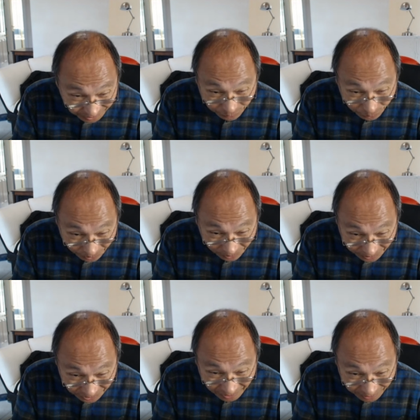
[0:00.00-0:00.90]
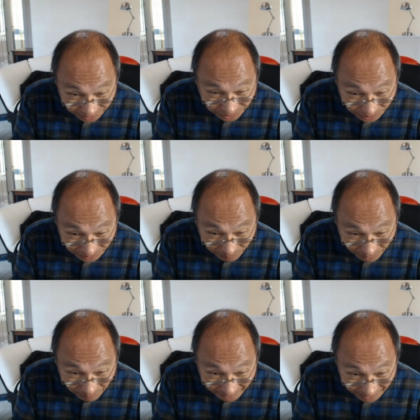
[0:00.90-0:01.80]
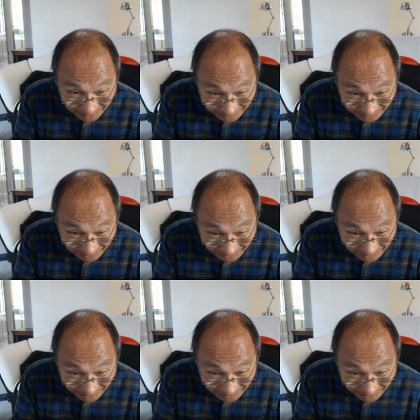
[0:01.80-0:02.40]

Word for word: Google are trying to implement uh,